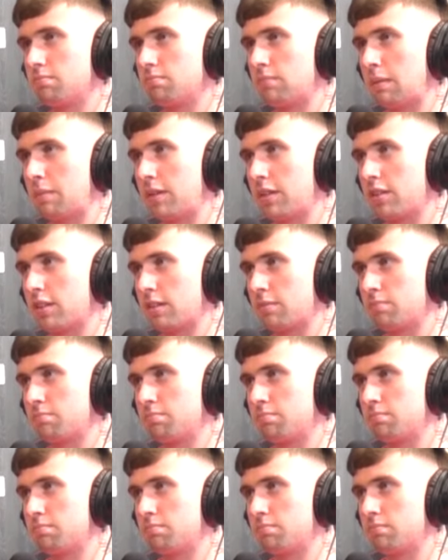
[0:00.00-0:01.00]
maybe the
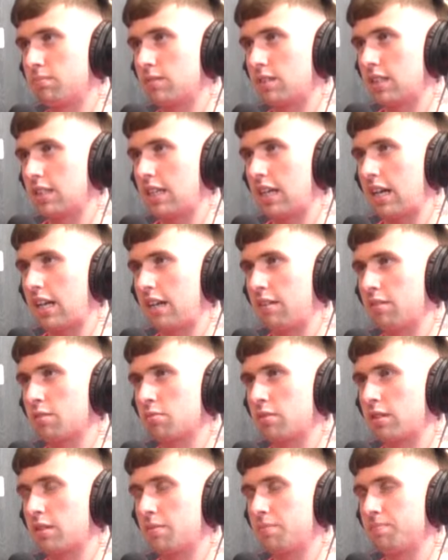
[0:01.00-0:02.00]
the Yeti was
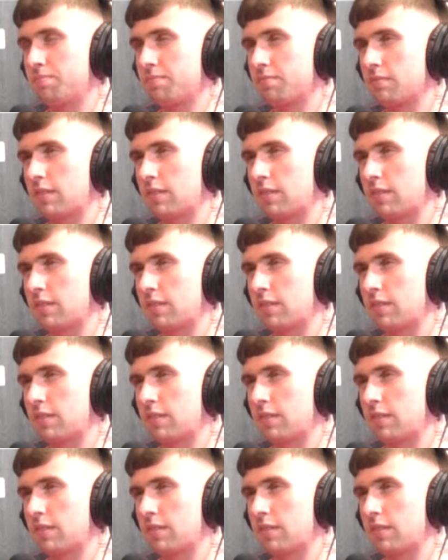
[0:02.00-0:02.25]
with him.